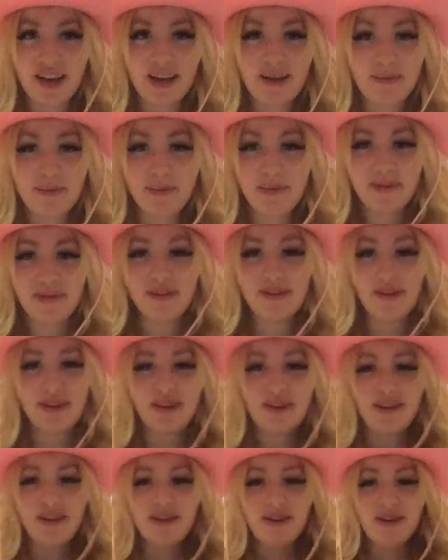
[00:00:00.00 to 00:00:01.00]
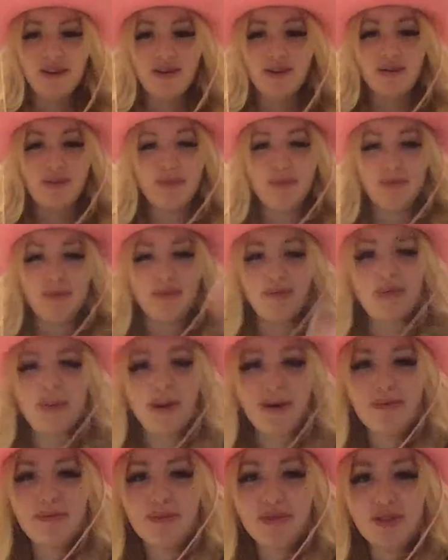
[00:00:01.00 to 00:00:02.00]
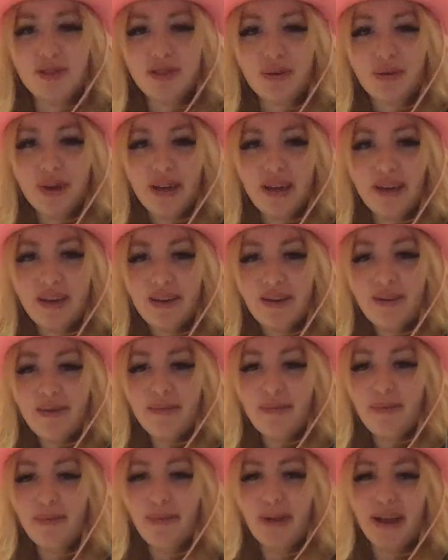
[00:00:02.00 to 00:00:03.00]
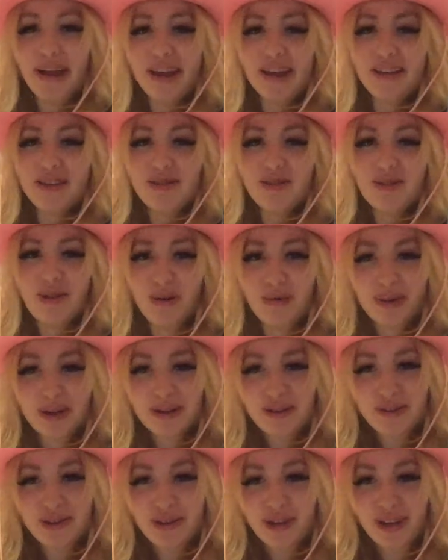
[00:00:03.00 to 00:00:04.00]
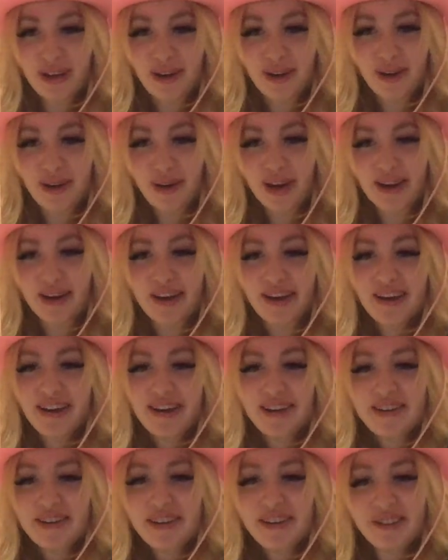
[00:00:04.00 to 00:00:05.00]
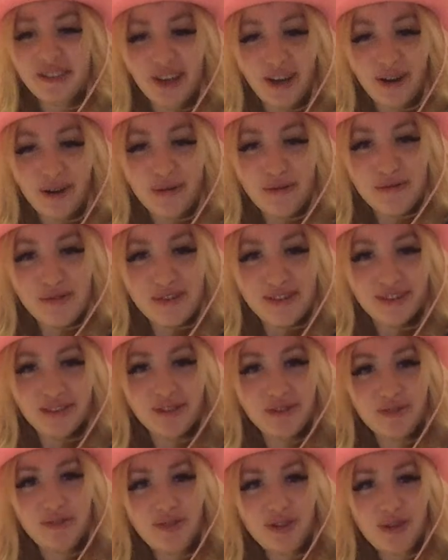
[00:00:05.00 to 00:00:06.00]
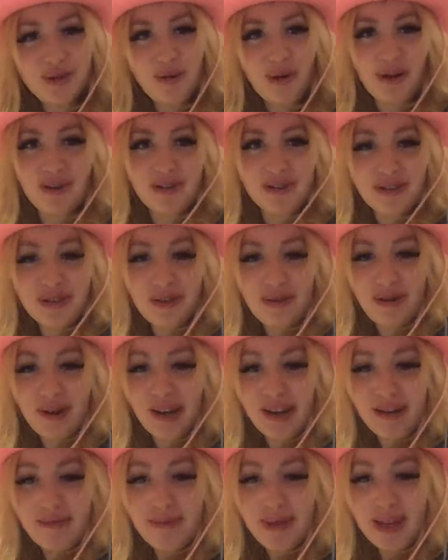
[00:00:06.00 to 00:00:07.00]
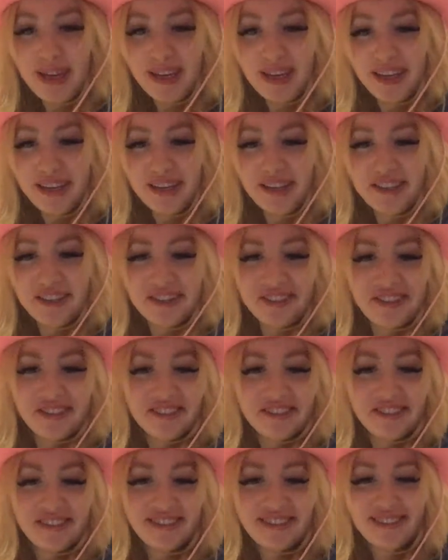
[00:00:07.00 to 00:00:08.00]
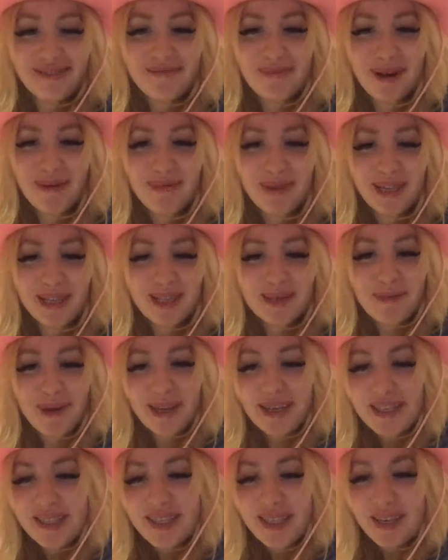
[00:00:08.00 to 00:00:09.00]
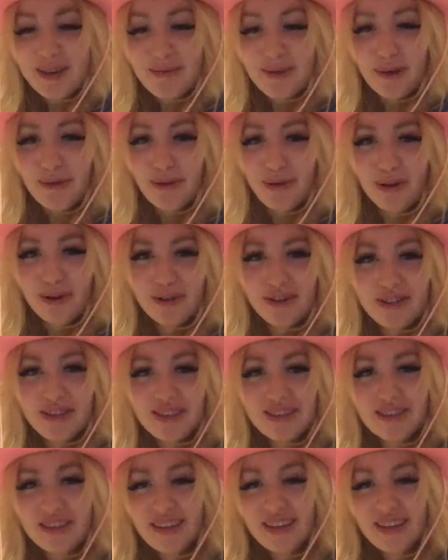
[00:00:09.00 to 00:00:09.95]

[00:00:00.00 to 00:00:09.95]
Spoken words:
type what I'm doing, but my hands are already dirty. Okay, hello, new viewers. So I'm making pumpkin spice cinnamon rolls.